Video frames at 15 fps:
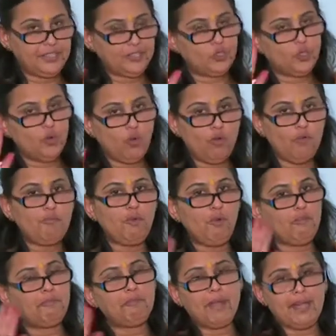is no
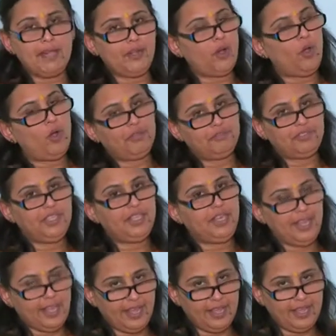movement of the
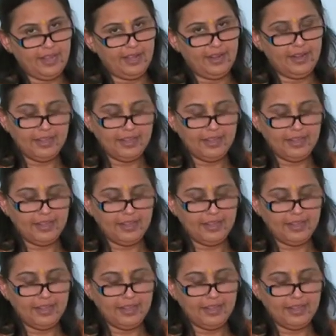air.